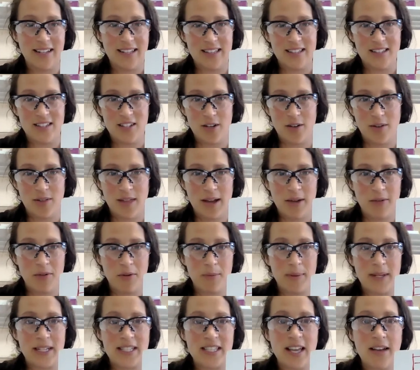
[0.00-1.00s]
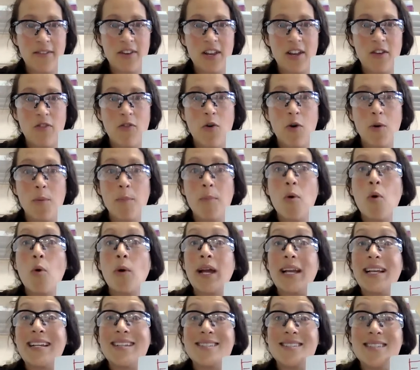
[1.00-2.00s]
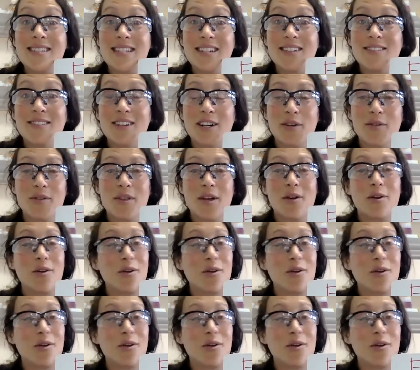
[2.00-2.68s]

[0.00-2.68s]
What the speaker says: And so that would be 74.0 though.